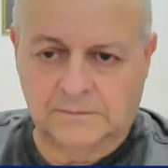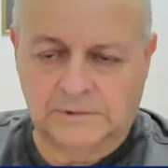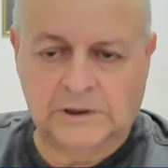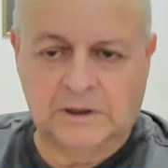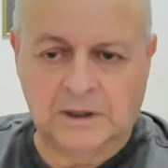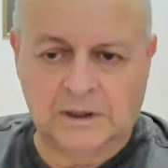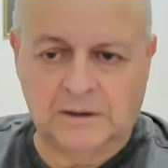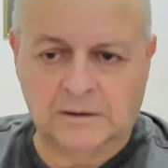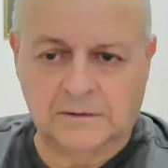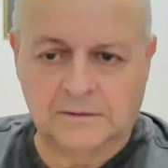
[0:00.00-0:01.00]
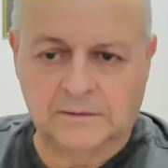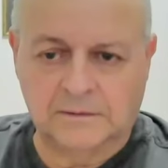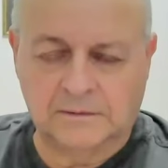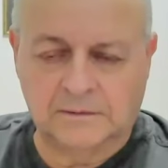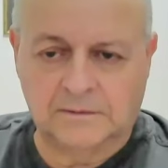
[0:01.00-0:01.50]
Iran
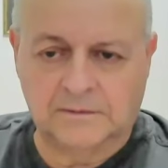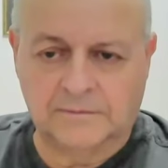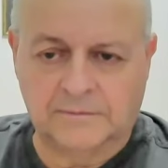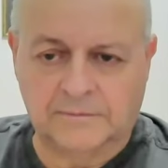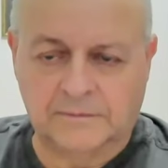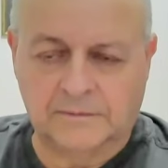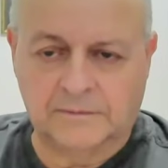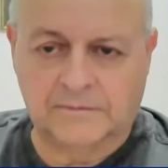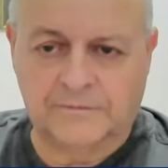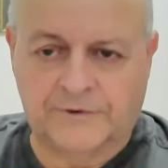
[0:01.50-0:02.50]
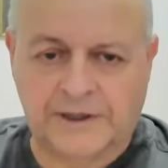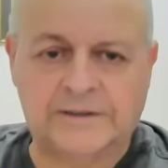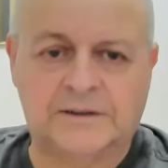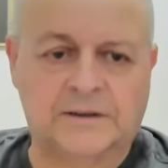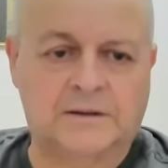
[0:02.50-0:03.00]

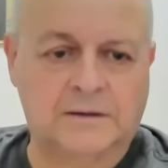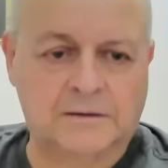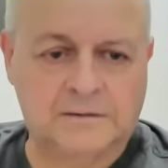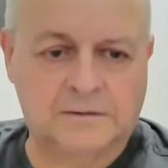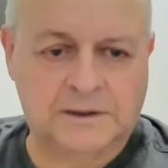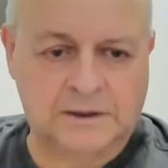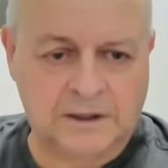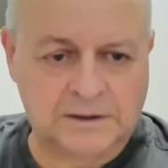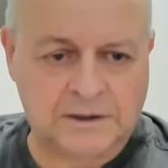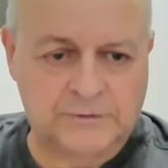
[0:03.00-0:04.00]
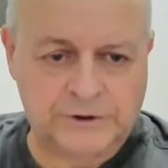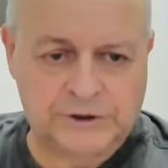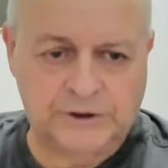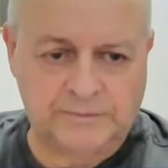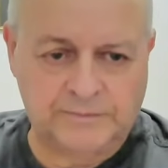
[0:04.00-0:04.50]
fighting the Iranian
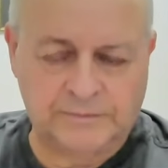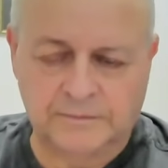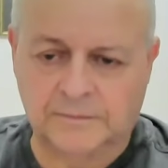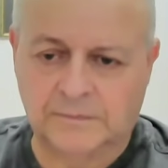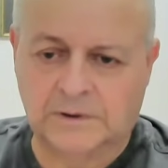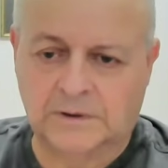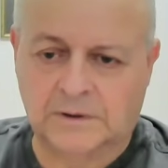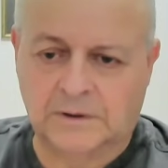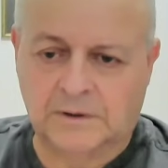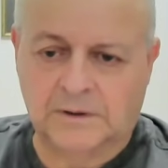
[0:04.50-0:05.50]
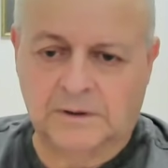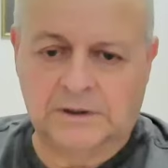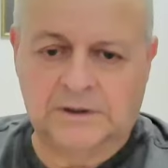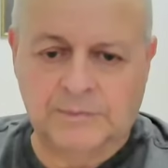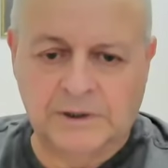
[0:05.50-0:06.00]
regime,
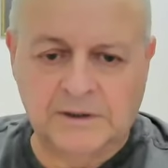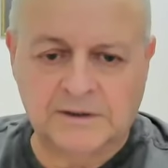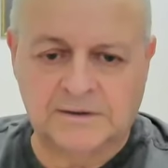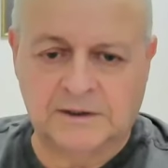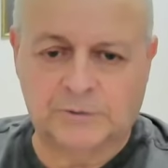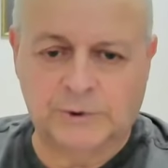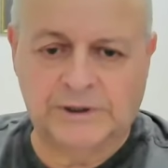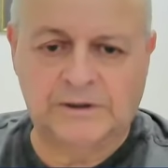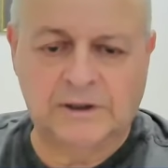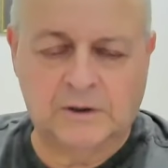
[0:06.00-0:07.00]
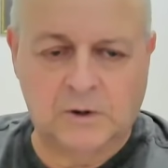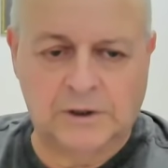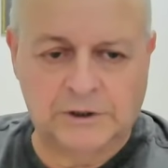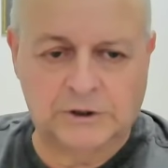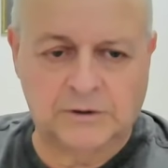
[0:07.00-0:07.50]
it means that we need the
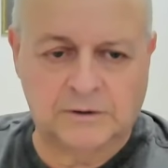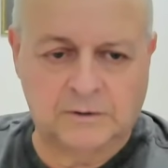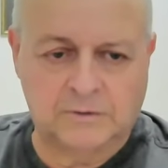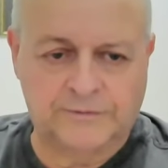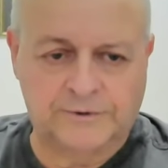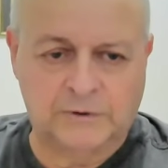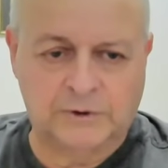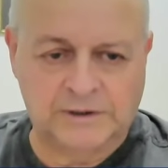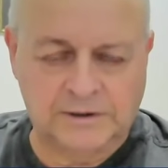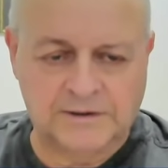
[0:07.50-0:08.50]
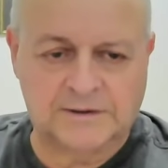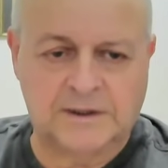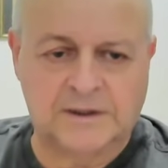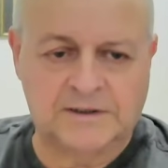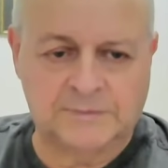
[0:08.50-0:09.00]
coalition of the United
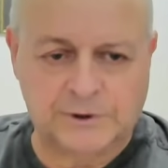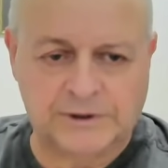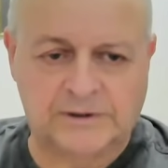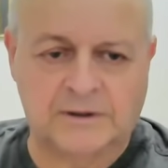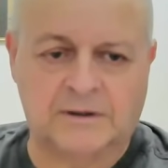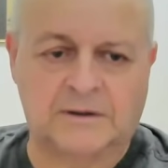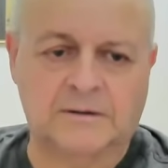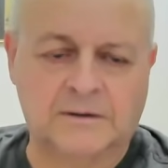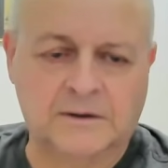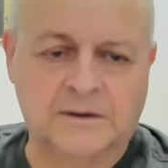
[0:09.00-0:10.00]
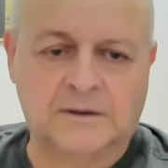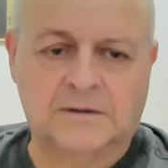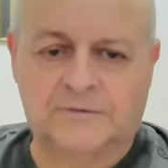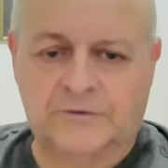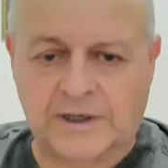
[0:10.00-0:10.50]
States, Britain,
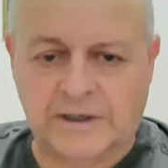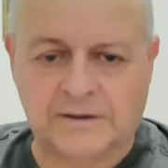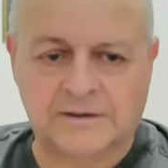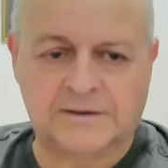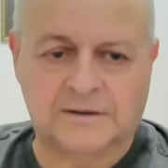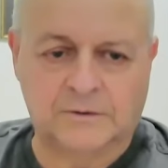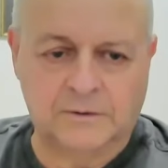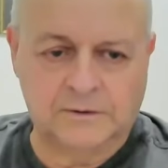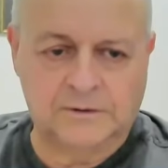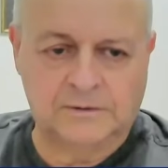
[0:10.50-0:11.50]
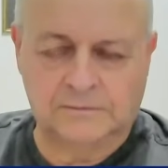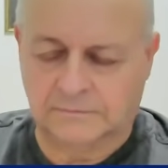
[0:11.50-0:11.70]
France, and all,